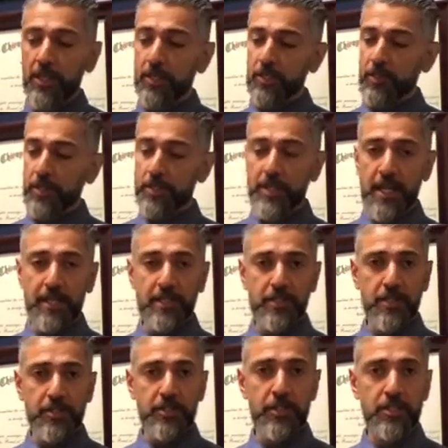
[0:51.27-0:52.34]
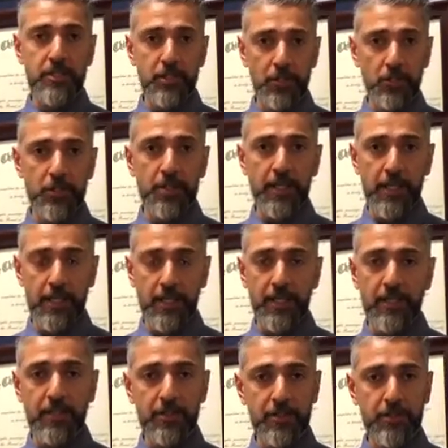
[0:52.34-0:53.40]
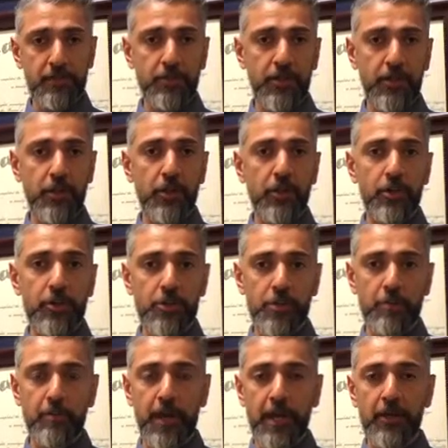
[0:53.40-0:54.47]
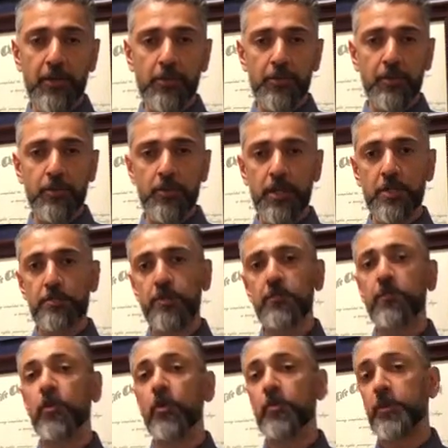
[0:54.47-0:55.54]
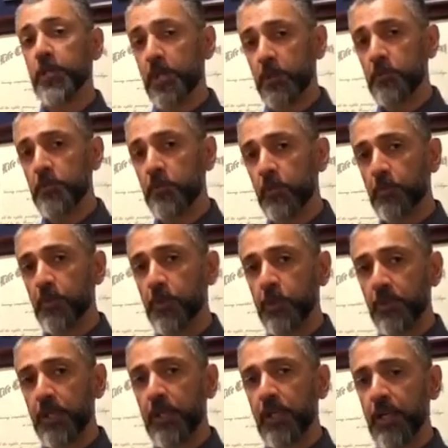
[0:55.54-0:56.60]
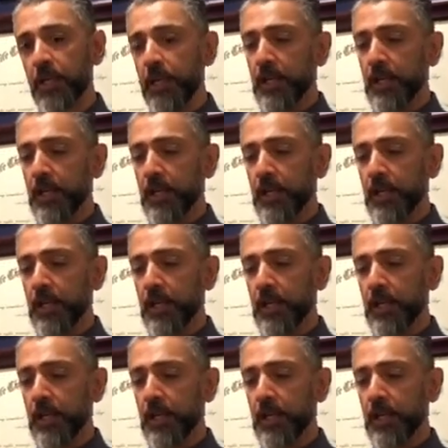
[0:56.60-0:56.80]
So as that disc is losing height, this is a very urgent matter to address before it becomes more permanent.